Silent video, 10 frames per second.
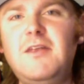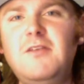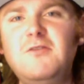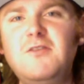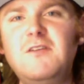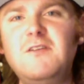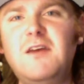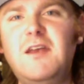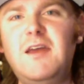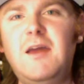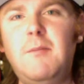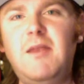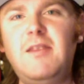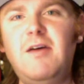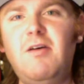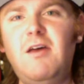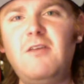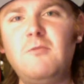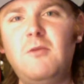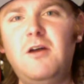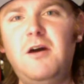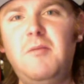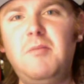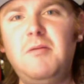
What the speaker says: Just kidding. I made that last one up.